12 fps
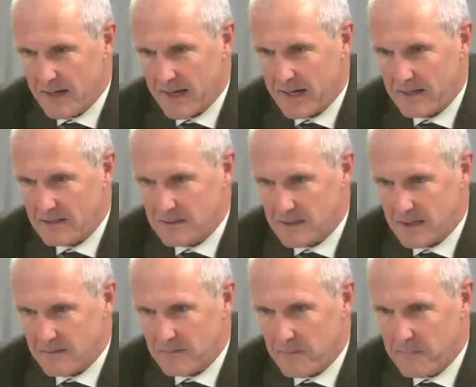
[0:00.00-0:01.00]
And
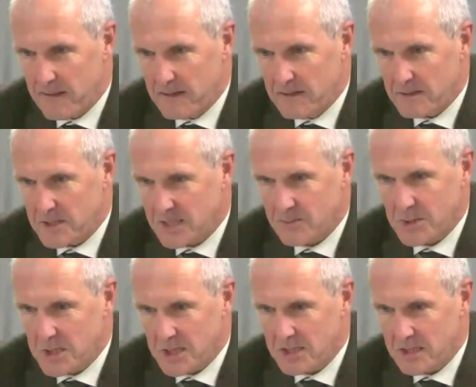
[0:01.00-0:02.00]
um, someone
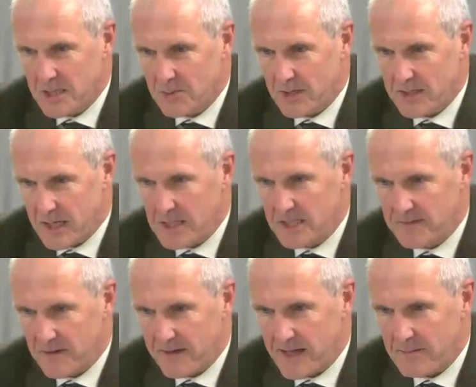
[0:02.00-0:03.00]
just needs to
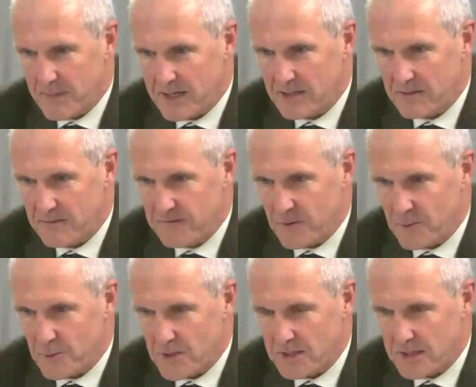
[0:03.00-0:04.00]
identify that bug and
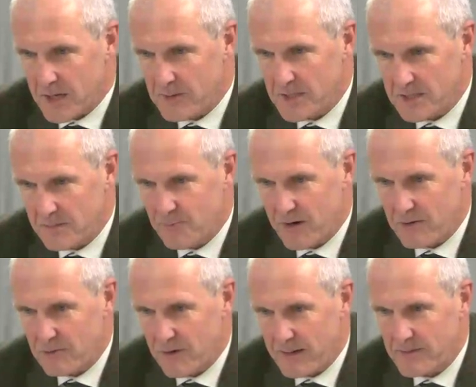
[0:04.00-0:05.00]
fault and go into the
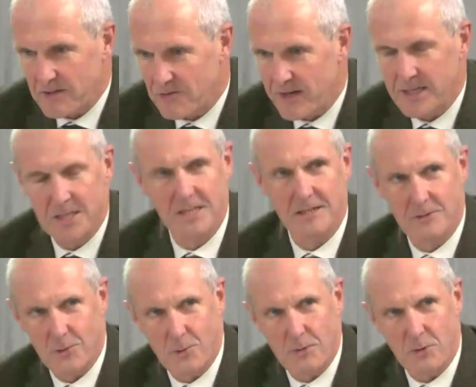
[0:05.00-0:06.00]
program and correct it, and
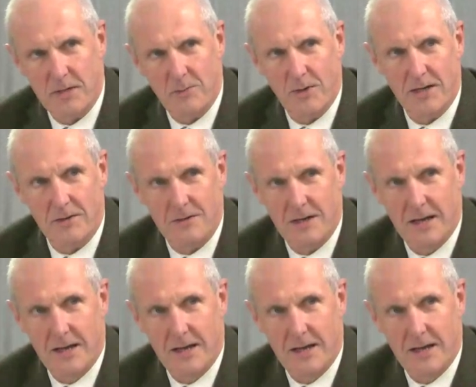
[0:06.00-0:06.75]
all will be well.